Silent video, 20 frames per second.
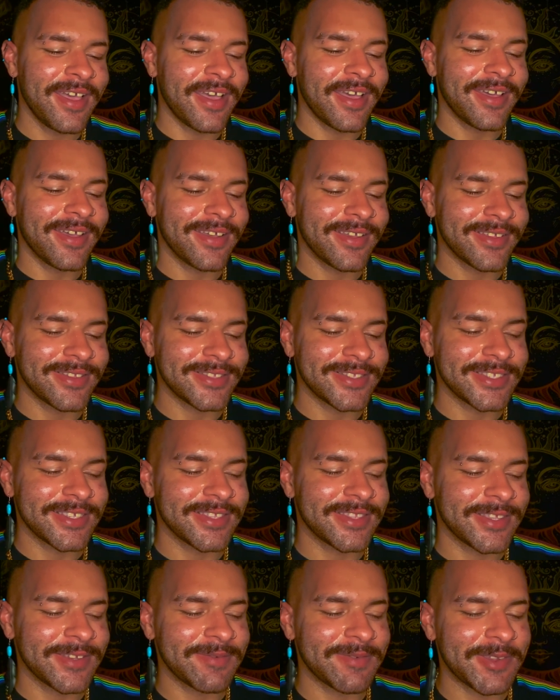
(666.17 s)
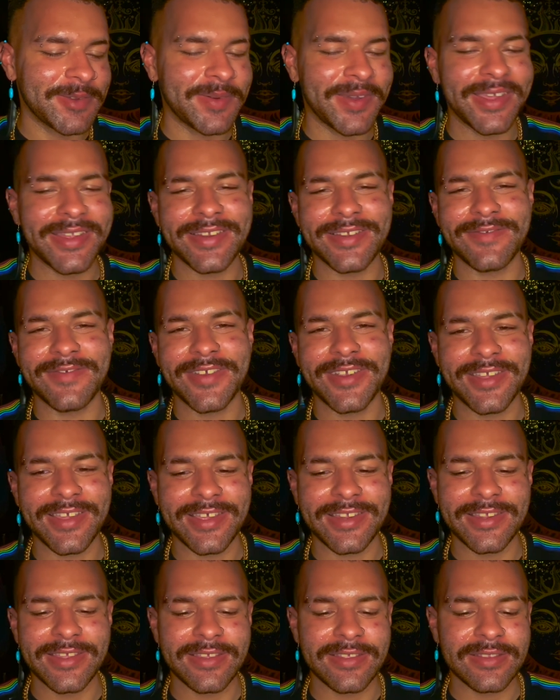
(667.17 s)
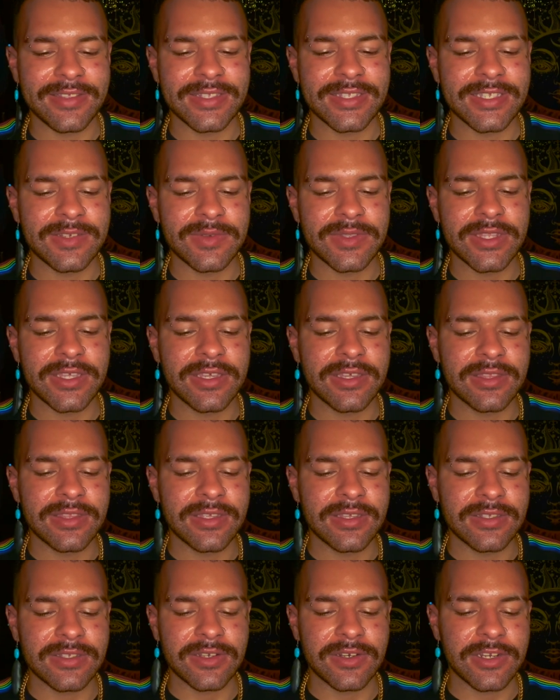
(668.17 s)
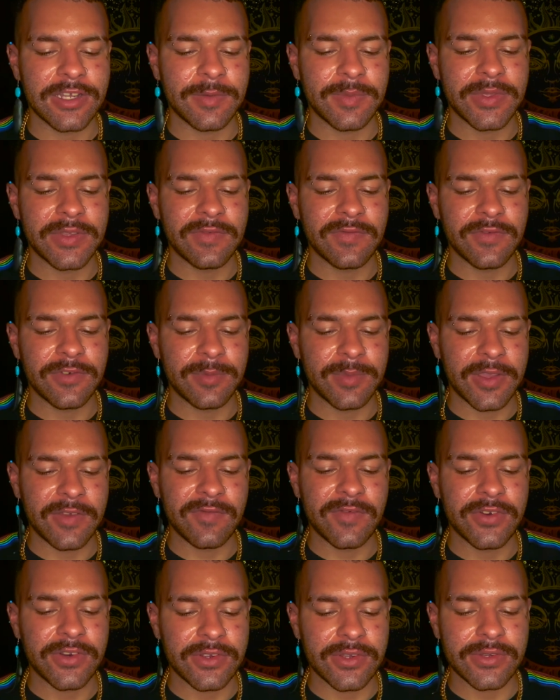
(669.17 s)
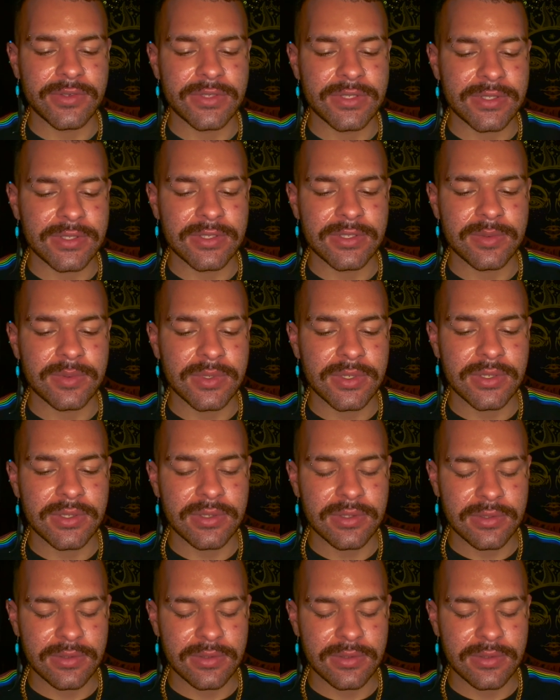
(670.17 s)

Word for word: It's a good thing we waited, right, honey? Let's see what the good things are coming for my Virgos this week.